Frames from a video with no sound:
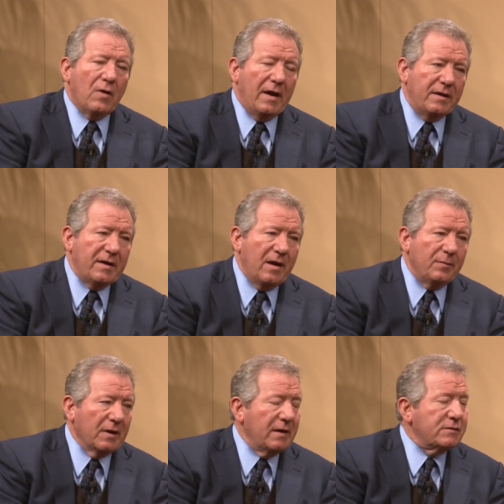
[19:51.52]
Write it
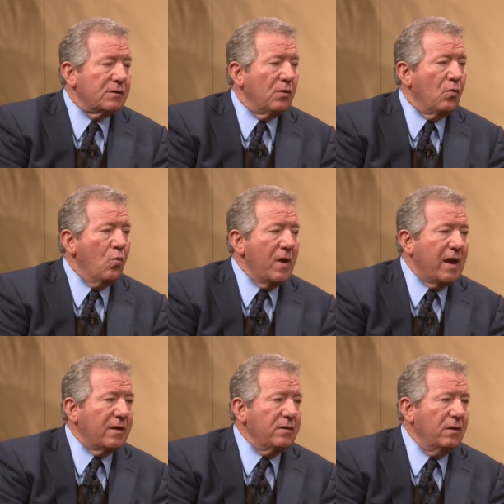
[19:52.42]
down, please.
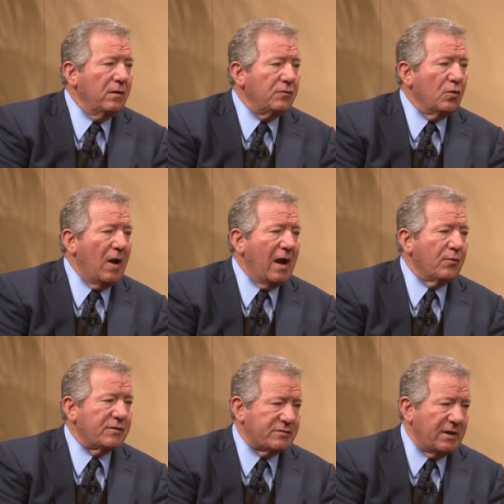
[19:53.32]
When do I
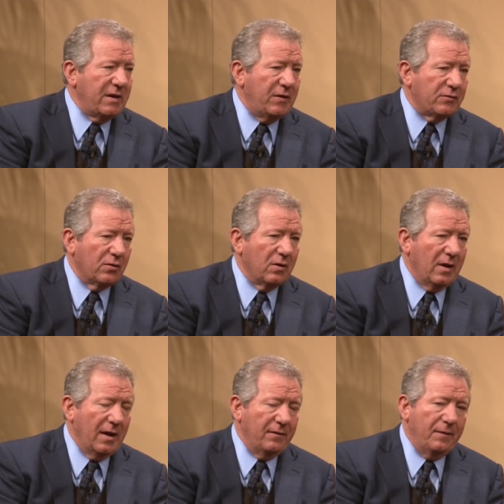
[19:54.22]
receive eternal
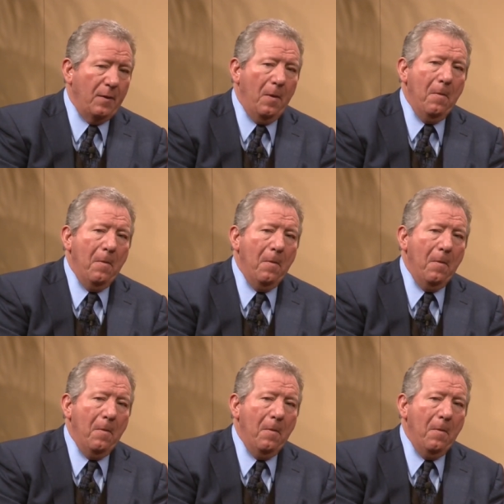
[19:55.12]
life?